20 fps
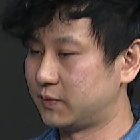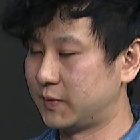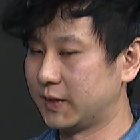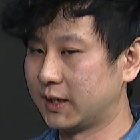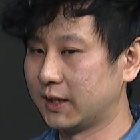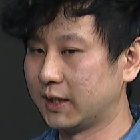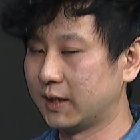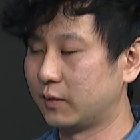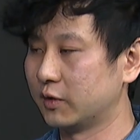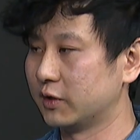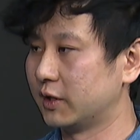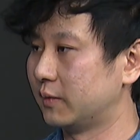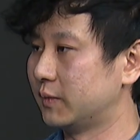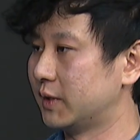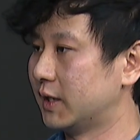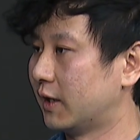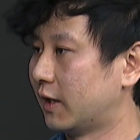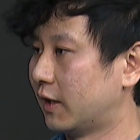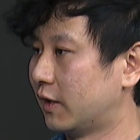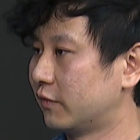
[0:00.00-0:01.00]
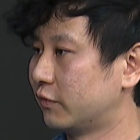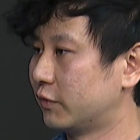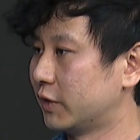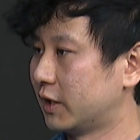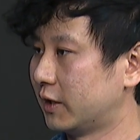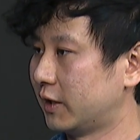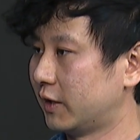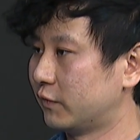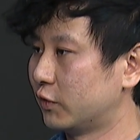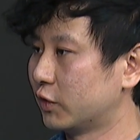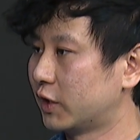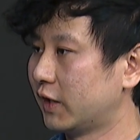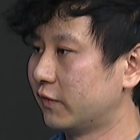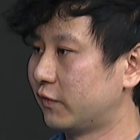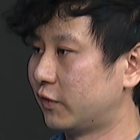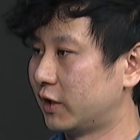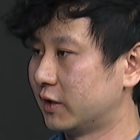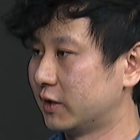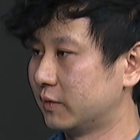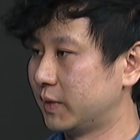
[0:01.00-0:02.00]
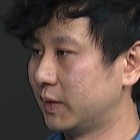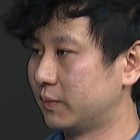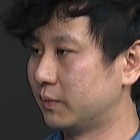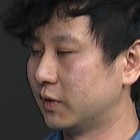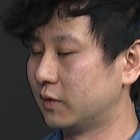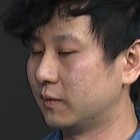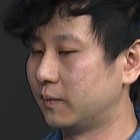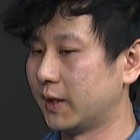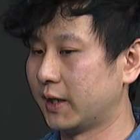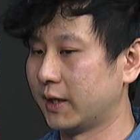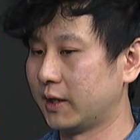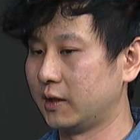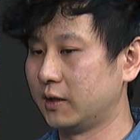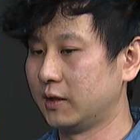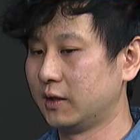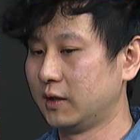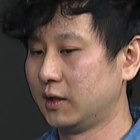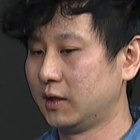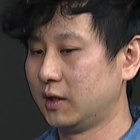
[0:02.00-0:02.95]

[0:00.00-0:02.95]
speaking up on their behalf. We can advocate for other people by